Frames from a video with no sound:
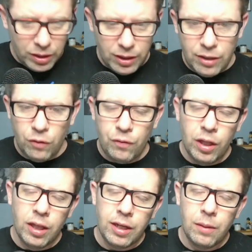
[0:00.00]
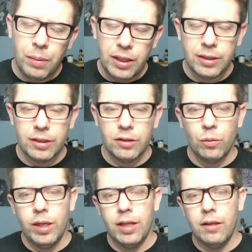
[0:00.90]
then you fill in the pieces
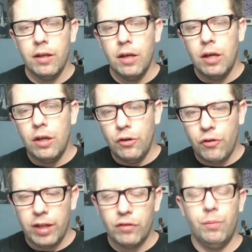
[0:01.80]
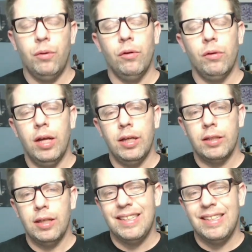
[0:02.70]
with your transfer portal guys.